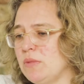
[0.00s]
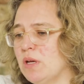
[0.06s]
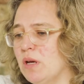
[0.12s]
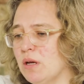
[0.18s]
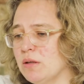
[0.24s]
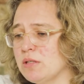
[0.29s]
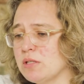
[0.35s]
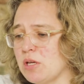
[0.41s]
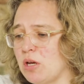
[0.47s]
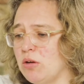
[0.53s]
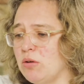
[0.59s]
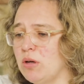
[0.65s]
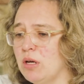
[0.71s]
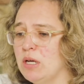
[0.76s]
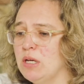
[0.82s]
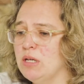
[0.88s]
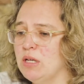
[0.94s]
And so
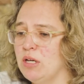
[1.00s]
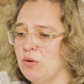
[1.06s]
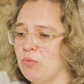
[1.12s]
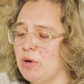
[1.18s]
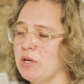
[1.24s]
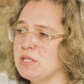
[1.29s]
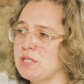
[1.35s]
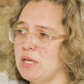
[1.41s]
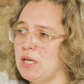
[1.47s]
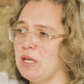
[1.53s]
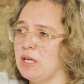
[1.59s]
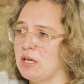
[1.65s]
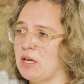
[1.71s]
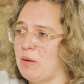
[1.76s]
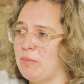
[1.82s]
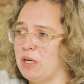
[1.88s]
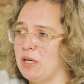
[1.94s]
we're seeing
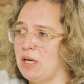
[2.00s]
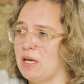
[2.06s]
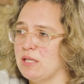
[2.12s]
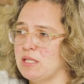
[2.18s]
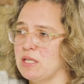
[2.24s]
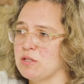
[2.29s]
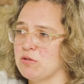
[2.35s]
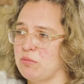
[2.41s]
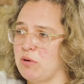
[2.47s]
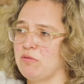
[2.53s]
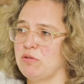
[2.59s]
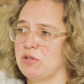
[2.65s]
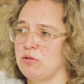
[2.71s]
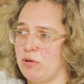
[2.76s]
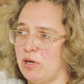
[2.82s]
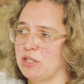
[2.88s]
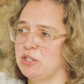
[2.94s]
it coming at us from every
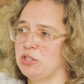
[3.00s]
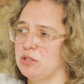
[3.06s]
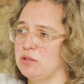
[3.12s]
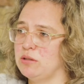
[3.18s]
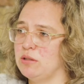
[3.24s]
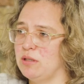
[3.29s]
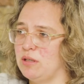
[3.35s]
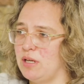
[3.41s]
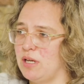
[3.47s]
direction,